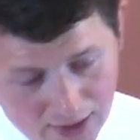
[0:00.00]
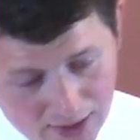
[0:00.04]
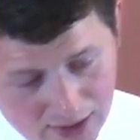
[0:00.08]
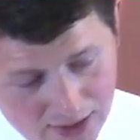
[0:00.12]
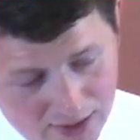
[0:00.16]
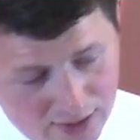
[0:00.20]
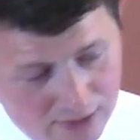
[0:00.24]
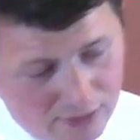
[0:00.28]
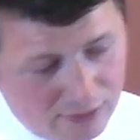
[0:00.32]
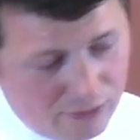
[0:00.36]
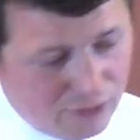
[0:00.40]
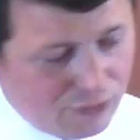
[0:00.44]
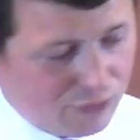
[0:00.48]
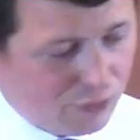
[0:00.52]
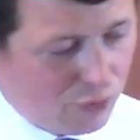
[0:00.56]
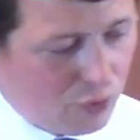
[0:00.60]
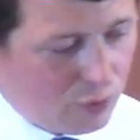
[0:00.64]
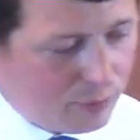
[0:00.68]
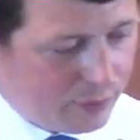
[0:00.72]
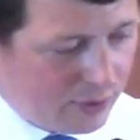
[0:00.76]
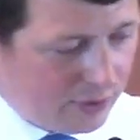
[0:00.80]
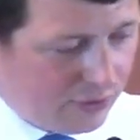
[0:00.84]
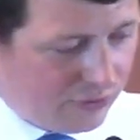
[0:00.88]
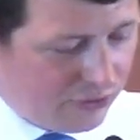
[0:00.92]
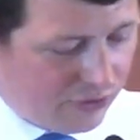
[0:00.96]
Is
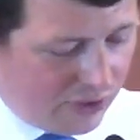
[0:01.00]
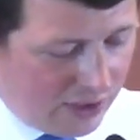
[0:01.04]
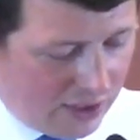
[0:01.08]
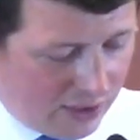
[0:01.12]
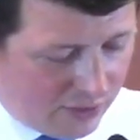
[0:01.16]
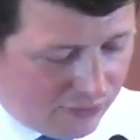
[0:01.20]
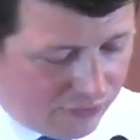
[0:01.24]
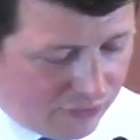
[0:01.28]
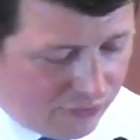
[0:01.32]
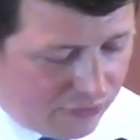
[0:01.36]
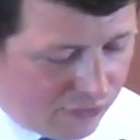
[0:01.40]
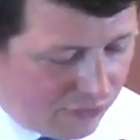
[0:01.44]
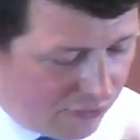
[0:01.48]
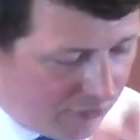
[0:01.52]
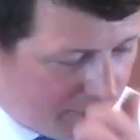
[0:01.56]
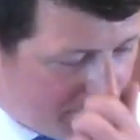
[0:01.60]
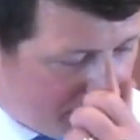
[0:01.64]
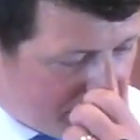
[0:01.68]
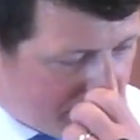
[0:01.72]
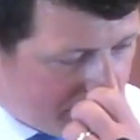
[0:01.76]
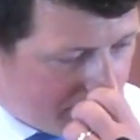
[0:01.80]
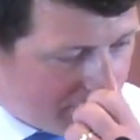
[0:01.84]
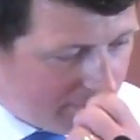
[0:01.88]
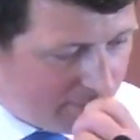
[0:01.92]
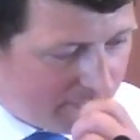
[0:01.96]
Romans 8
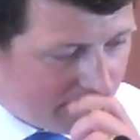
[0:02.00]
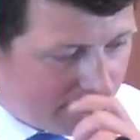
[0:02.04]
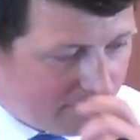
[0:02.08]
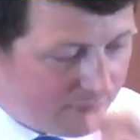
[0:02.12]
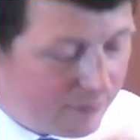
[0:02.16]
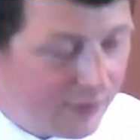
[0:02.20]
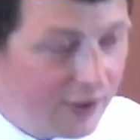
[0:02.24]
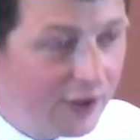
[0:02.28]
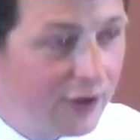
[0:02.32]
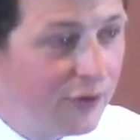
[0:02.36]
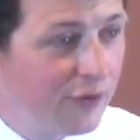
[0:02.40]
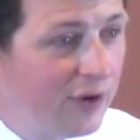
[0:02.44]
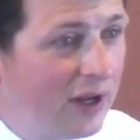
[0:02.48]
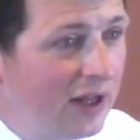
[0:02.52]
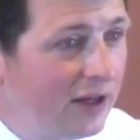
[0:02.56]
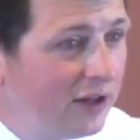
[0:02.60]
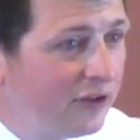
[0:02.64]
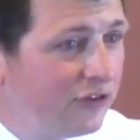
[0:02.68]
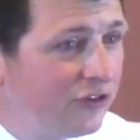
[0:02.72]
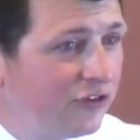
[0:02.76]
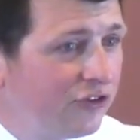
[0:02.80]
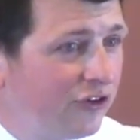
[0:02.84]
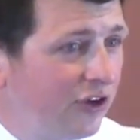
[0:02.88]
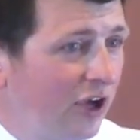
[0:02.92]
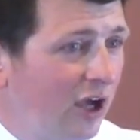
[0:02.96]
the
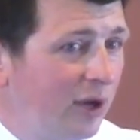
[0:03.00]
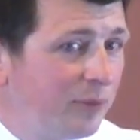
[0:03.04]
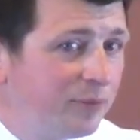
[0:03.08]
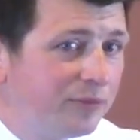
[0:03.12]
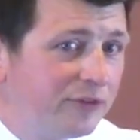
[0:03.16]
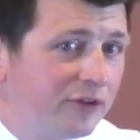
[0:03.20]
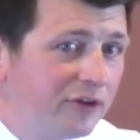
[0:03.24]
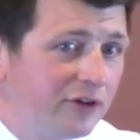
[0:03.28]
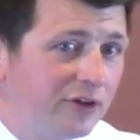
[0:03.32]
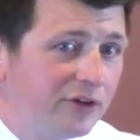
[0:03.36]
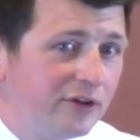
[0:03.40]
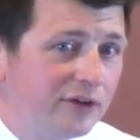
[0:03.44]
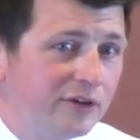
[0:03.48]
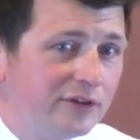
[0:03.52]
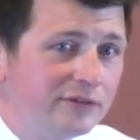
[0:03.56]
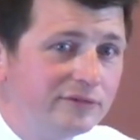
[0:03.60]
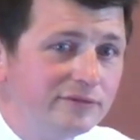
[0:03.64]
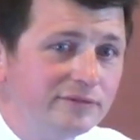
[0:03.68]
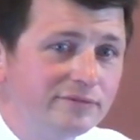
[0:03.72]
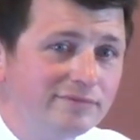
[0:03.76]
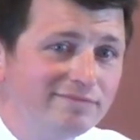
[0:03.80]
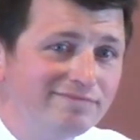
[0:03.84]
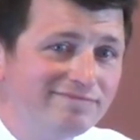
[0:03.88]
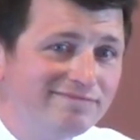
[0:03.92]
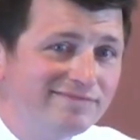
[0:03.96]
greatest chapter
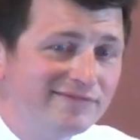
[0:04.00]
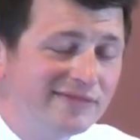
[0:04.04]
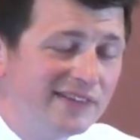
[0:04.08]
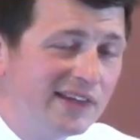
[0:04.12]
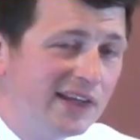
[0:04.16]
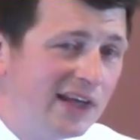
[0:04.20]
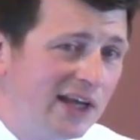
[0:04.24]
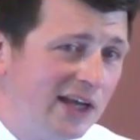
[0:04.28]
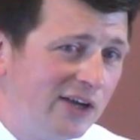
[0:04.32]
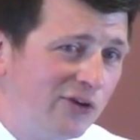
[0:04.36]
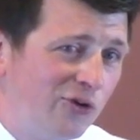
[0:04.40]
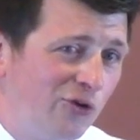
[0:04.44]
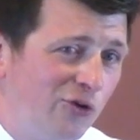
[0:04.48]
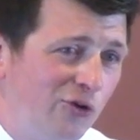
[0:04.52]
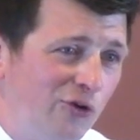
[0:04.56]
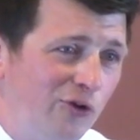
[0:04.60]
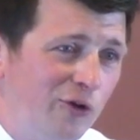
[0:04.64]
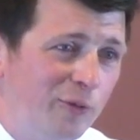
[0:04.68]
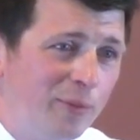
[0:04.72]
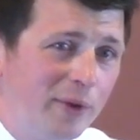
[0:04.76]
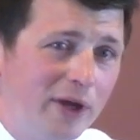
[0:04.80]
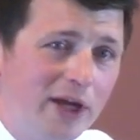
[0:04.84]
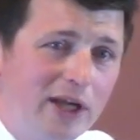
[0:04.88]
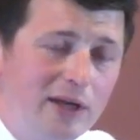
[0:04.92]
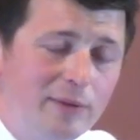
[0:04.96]
in all
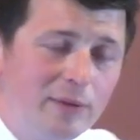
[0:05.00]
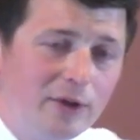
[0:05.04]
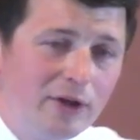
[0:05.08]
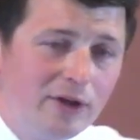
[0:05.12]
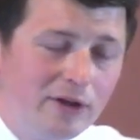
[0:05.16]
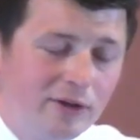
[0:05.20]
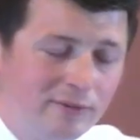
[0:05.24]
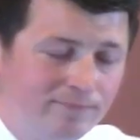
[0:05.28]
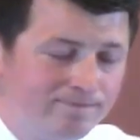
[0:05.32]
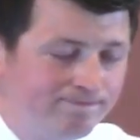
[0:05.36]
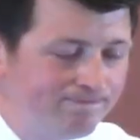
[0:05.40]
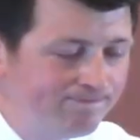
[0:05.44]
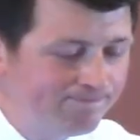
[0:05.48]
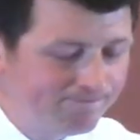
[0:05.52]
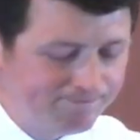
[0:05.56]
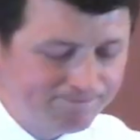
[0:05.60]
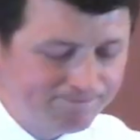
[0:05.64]
the Bible?